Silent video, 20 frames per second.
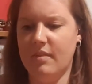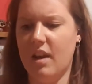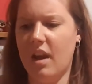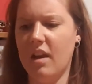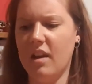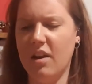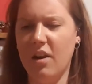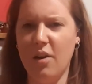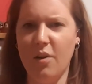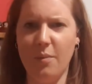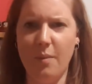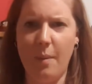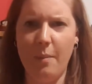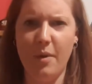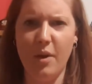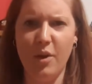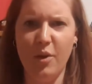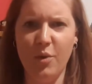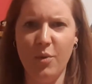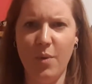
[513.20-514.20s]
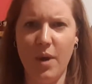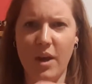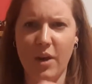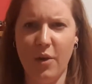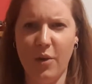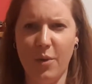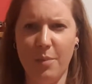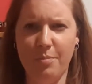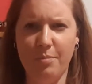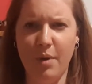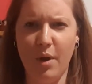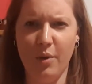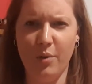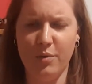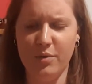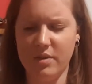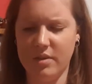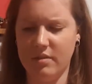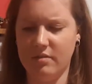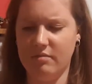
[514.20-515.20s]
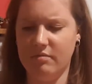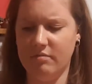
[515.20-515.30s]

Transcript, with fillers: I can't remember who went on a boat